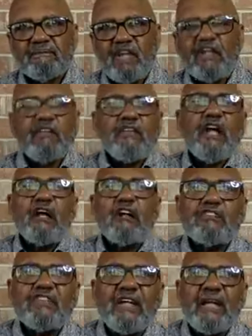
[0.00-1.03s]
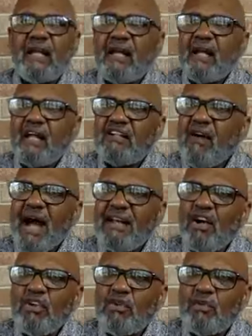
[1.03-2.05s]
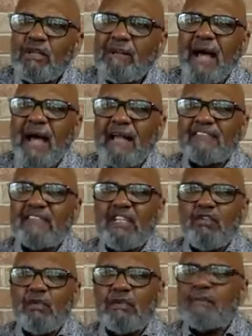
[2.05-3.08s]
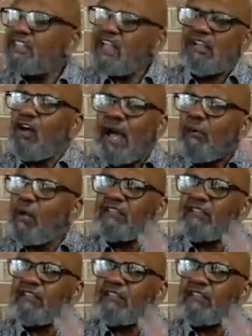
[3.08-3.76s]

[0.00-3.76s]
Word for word: Another young girl said, No, I know you with him. I, have seen you with him. He said, No, that